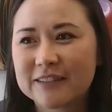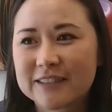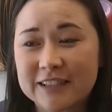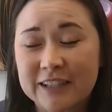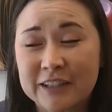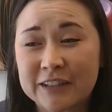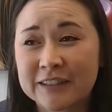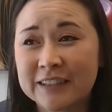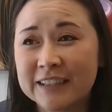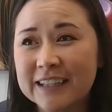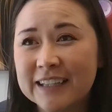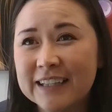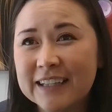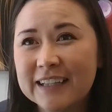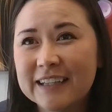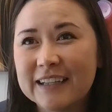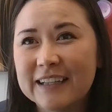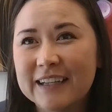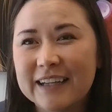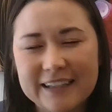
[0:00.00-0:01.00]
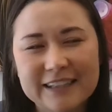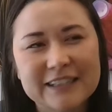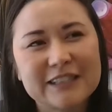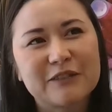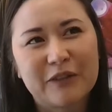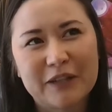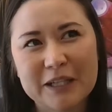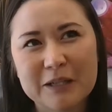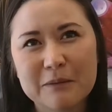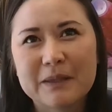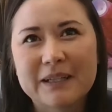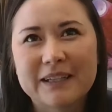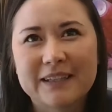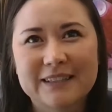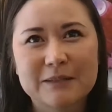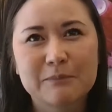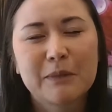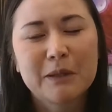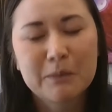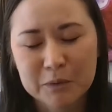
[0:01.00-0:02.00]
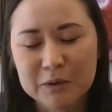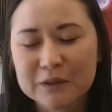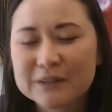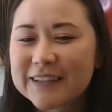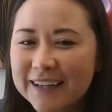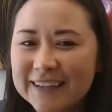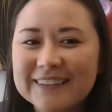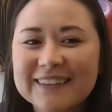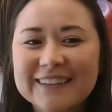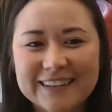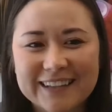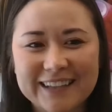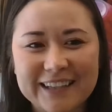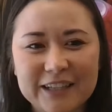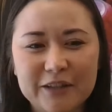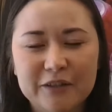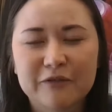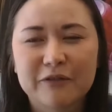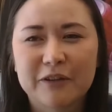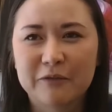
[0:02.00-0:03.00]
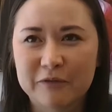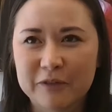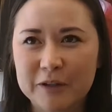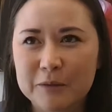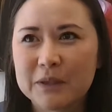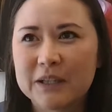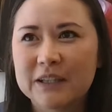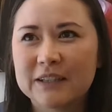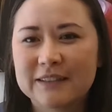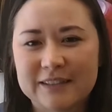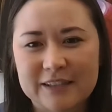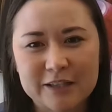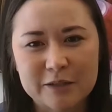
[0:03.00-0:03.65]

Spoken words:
So it's funny because people tend to think of amphibians